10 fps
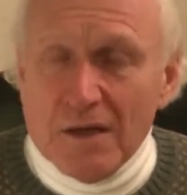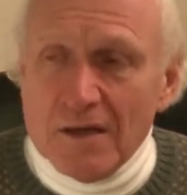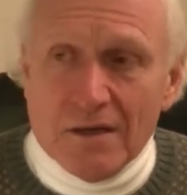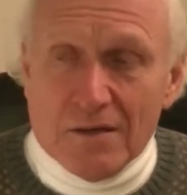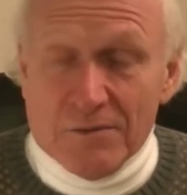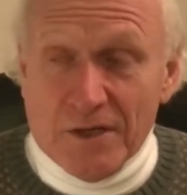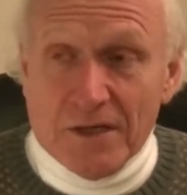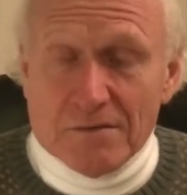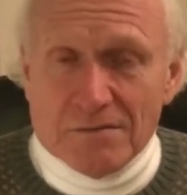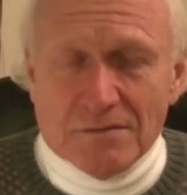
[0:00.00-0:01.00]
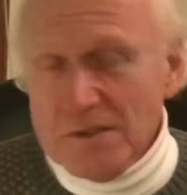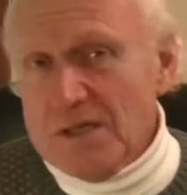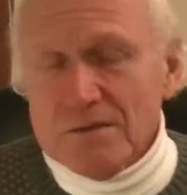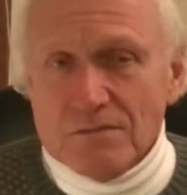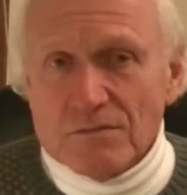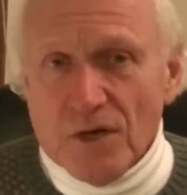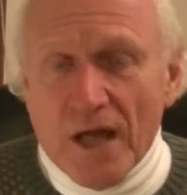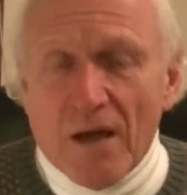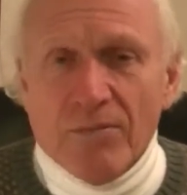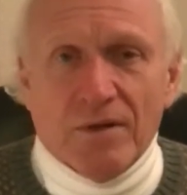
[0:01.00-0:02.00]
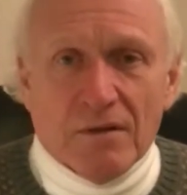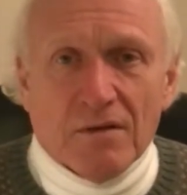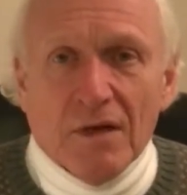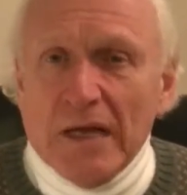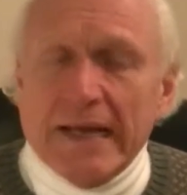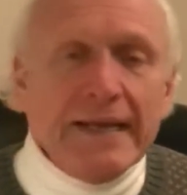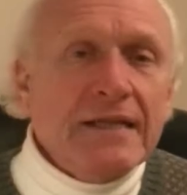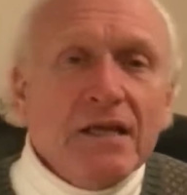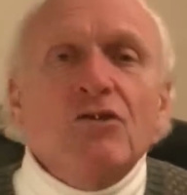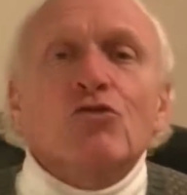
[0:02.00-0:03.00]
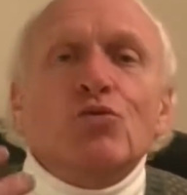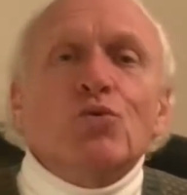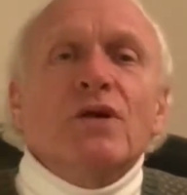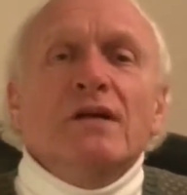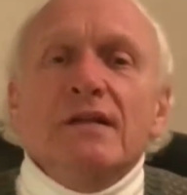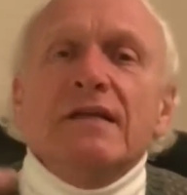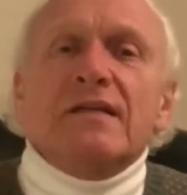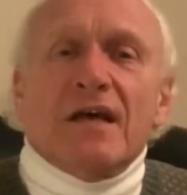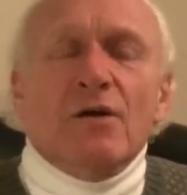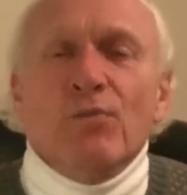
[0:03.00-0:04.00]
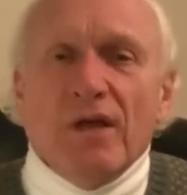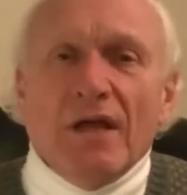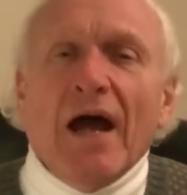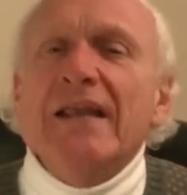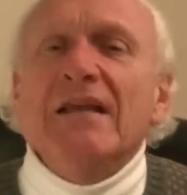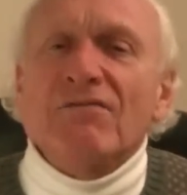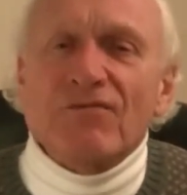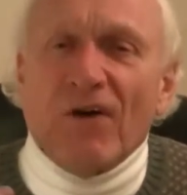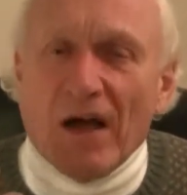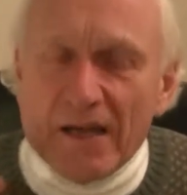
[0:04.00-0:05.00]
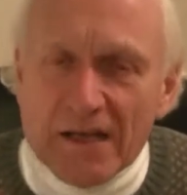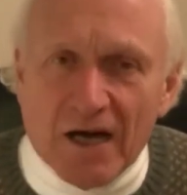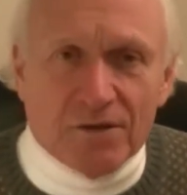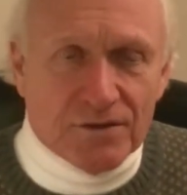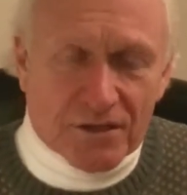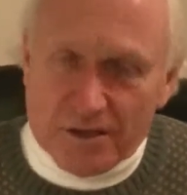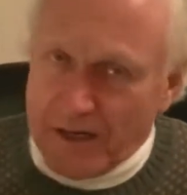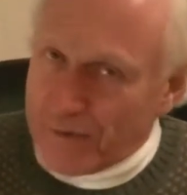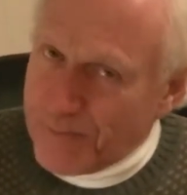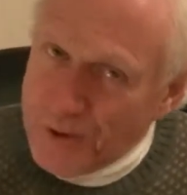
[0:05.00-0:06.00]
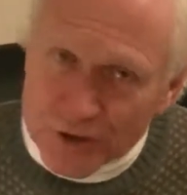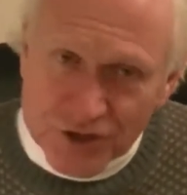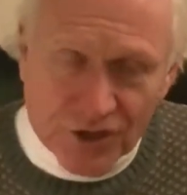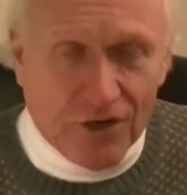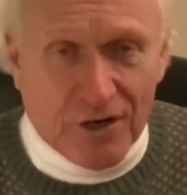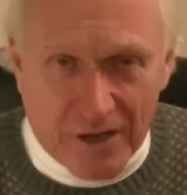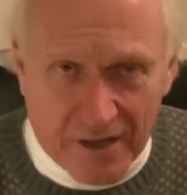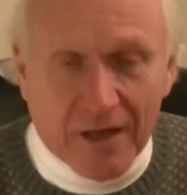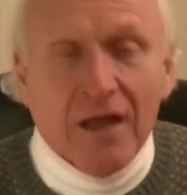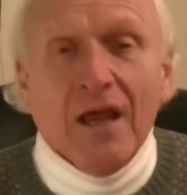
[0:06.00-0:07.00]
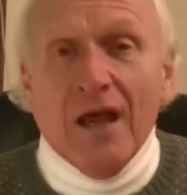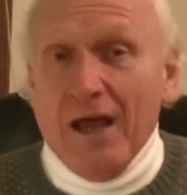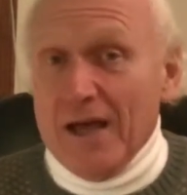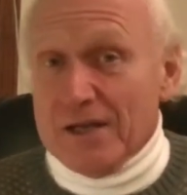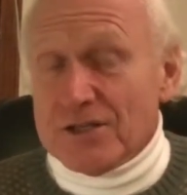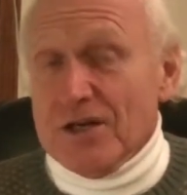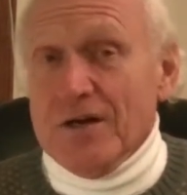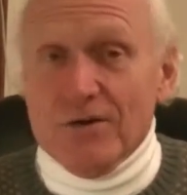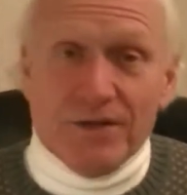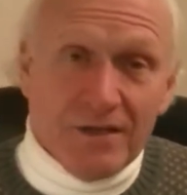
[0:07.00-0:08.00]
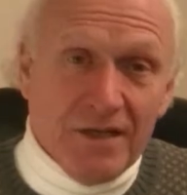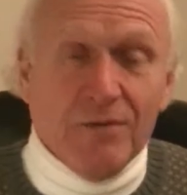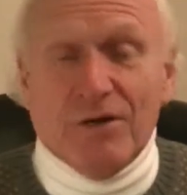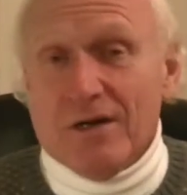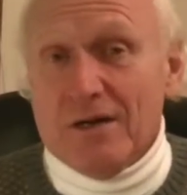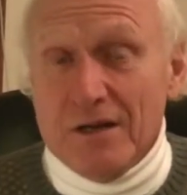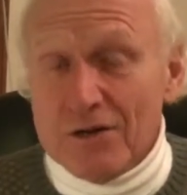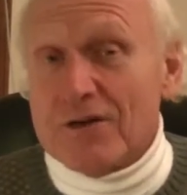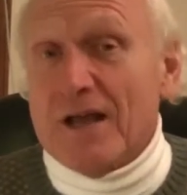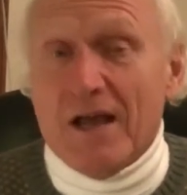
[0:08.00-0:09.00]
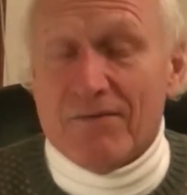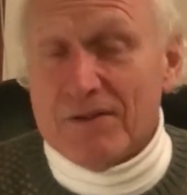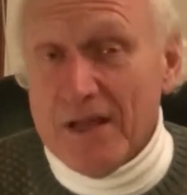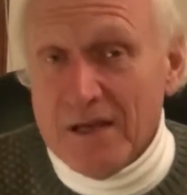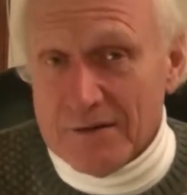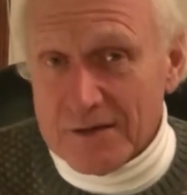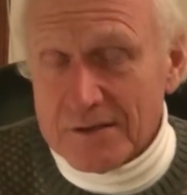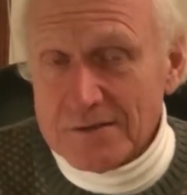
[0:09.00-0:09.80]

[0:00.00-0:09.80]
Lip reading: And I'm like, well, what happened? And he didn't really tell me. I didn't find out until I pushed hard at a show in DEMA a year and a half later.